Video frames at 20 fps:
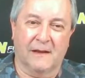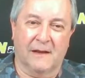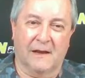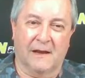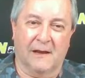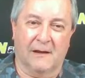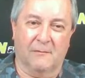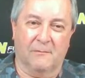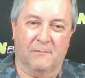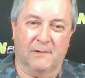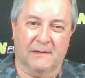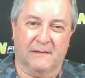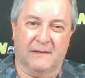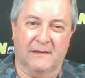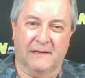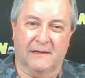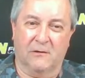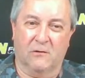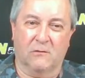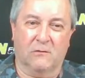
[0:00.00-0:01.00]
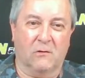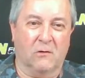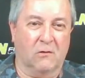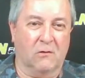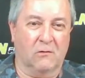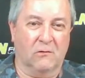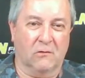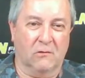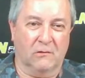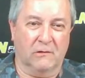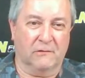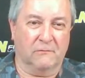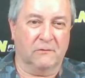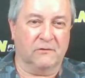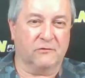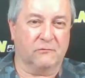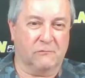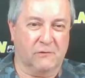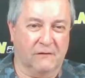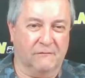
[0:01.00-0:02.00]
But the Oak Hall goalie
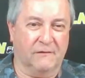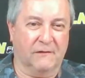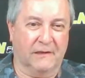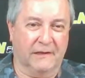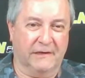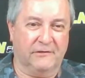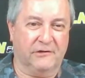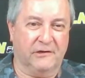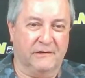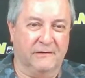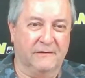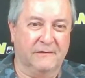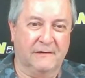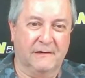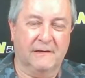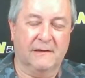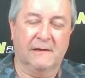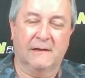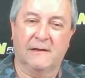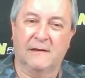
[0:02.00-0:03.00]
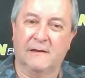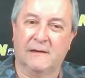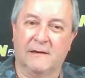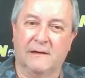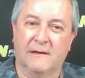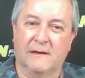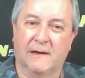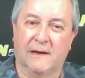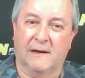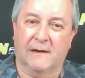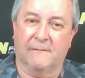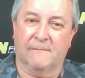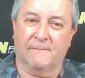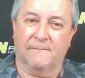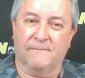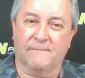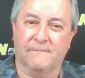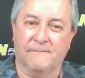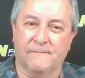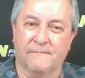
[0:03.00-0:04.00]
was a revelation. One